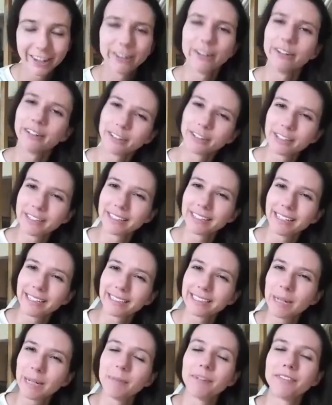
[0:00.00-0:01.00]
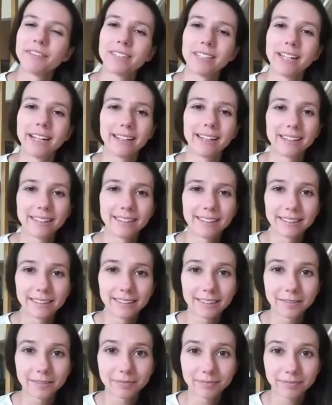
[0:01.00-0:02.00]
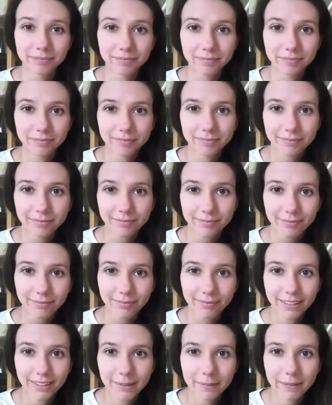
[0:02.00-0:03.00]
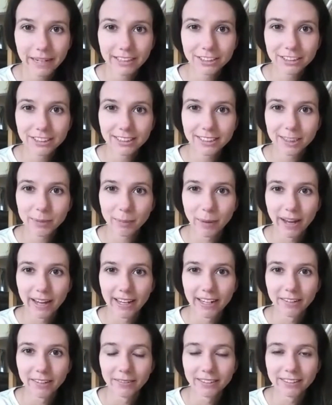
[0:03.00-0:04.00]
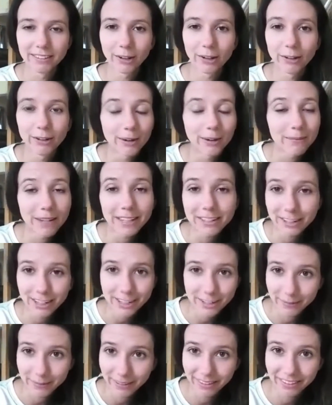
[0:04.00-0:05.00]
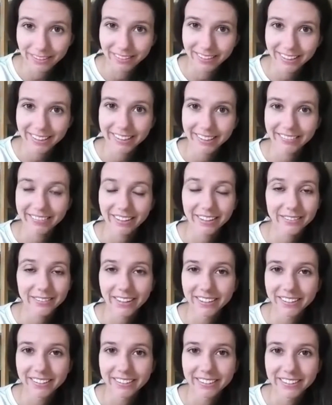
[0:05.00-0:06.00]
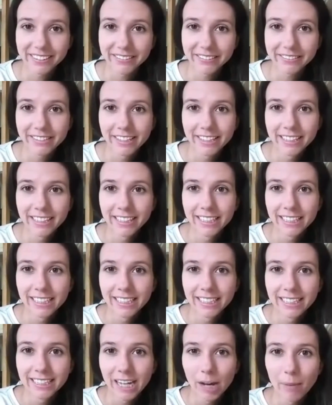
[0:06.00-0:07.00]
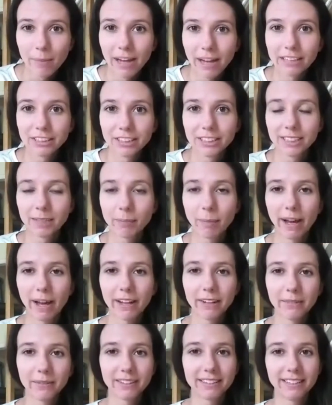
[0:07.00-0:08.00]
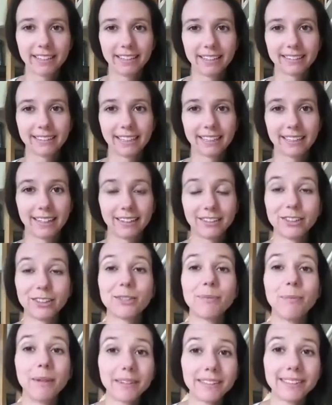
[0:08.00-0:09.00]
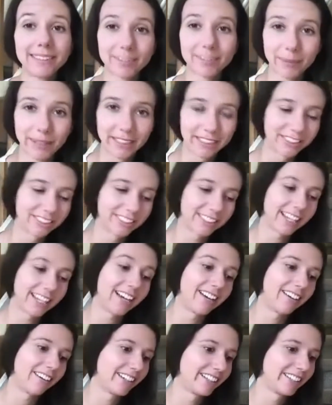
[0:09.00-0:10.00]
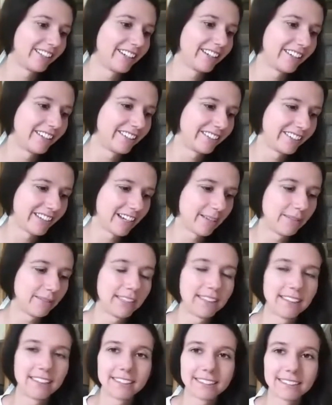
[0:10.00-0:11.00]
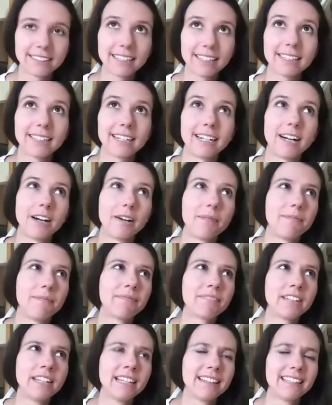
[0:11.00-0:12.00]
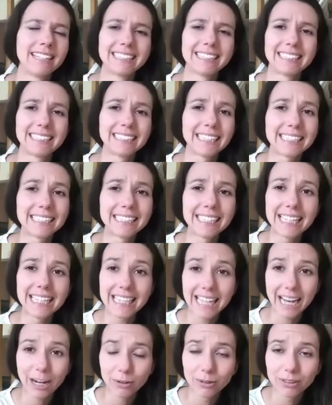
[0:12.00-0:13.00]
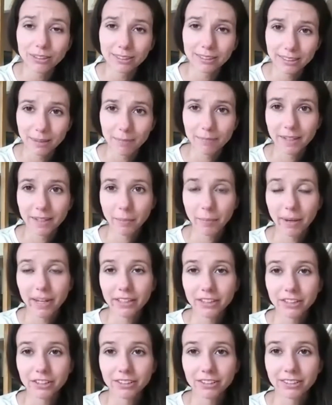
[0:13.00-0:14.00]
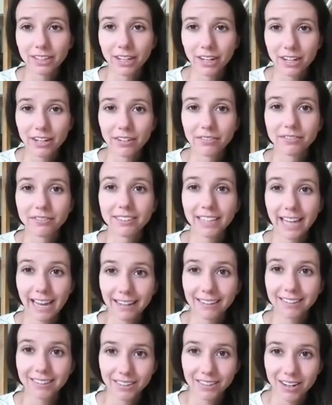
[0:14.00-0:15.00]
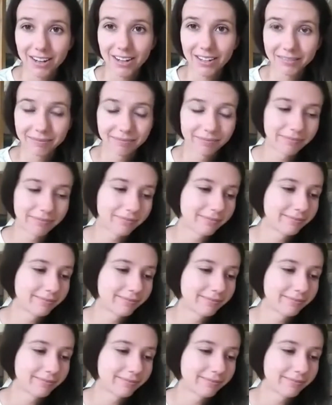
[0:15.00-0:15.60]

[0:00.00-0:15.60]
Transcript: Or no, you're in the nighttime of today, I think. Imagine the spying with... Oh, I'm not trying to make you leave. I don't want you to leave. Imagine the spying with today's technologies. Millions of pages now, I know. I mean, there's like, I think it's 60,000 something pages of tax law.